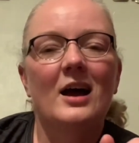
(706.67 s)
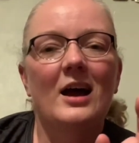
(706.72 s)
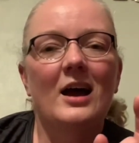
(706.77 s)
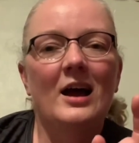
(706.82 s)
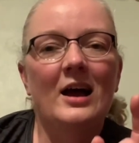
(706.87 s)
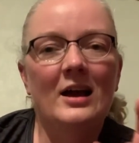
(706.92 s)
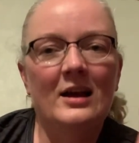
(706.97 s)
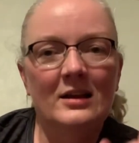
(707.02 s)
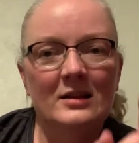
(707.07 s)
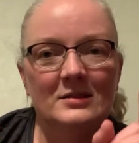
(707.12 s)

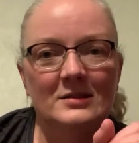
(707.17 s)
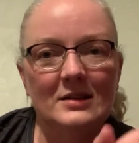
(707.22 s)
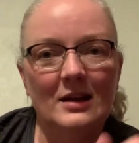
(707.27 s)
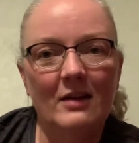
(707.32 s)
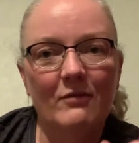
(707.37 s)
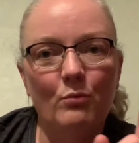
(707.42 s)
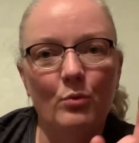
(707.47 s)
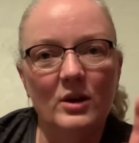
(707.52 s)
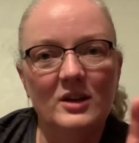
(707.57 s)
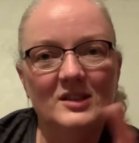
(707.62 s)
and
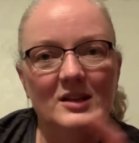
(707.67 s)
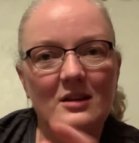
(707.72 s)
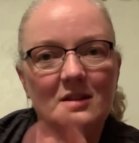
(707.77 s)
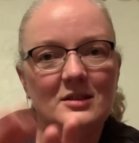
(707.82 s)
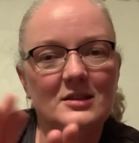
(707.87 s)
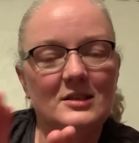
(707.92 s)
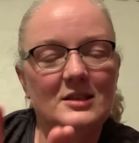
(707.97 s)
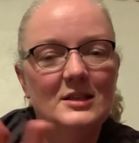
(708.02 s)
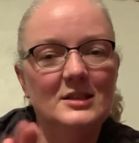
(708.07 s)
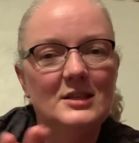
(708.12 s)
I've worked out the
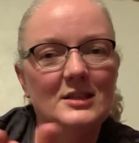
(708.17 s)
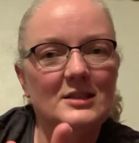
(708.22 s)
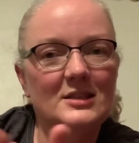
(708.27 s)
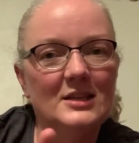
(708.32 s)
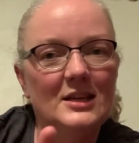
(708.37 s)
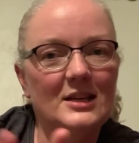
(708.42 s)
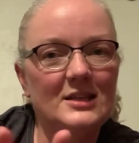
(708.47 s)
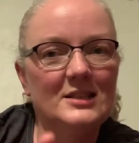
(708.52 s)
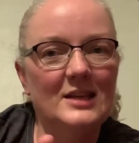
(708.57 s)
statistics